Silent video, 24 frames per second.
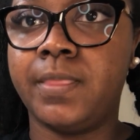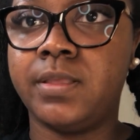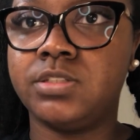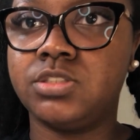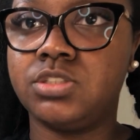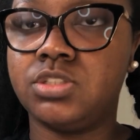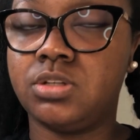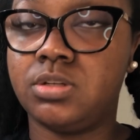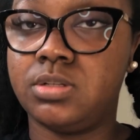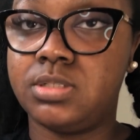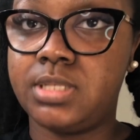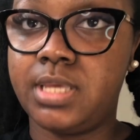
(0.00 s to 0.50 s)
She's
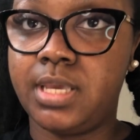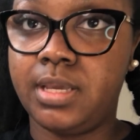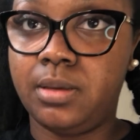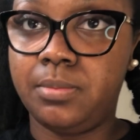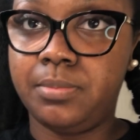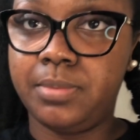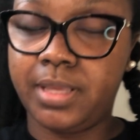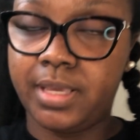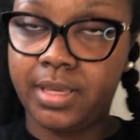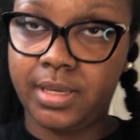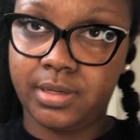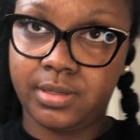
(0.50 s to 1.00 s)
gonna take them
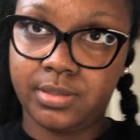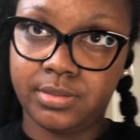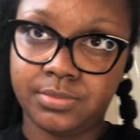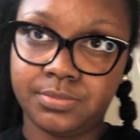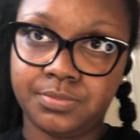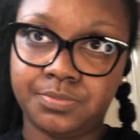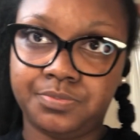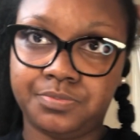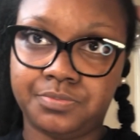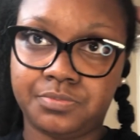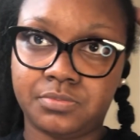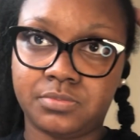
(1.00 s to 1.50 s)
down.
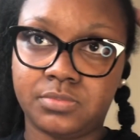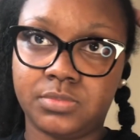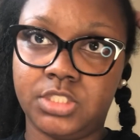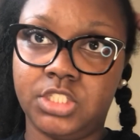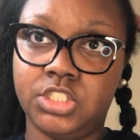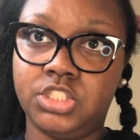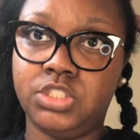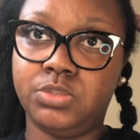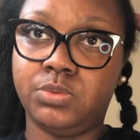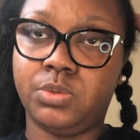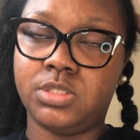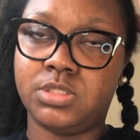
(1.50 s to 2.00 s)
Then
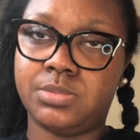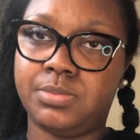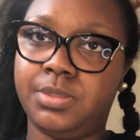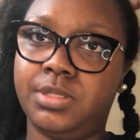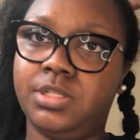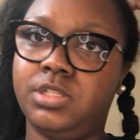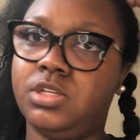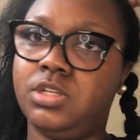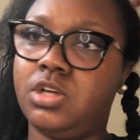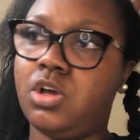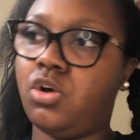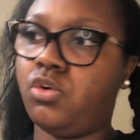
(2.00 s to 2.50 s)
she wants me
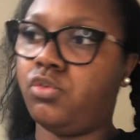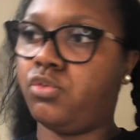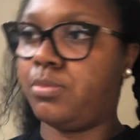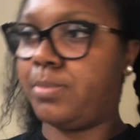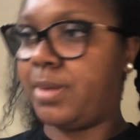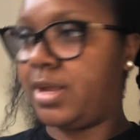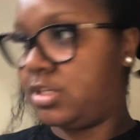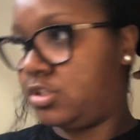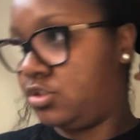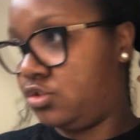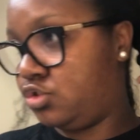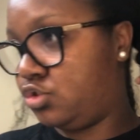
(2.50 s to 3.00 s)
to go for my
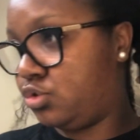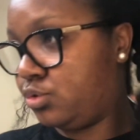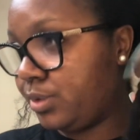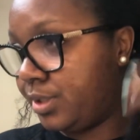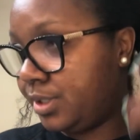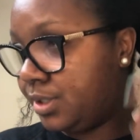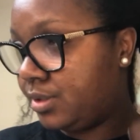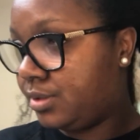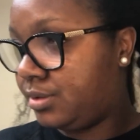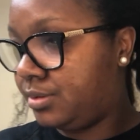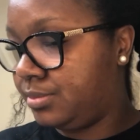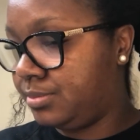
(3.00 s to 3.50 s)

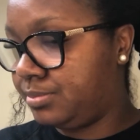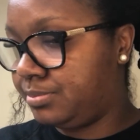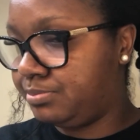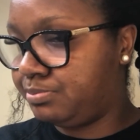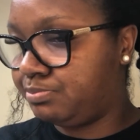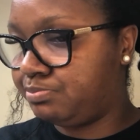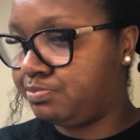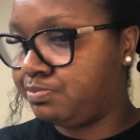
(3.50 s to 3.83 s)
trim.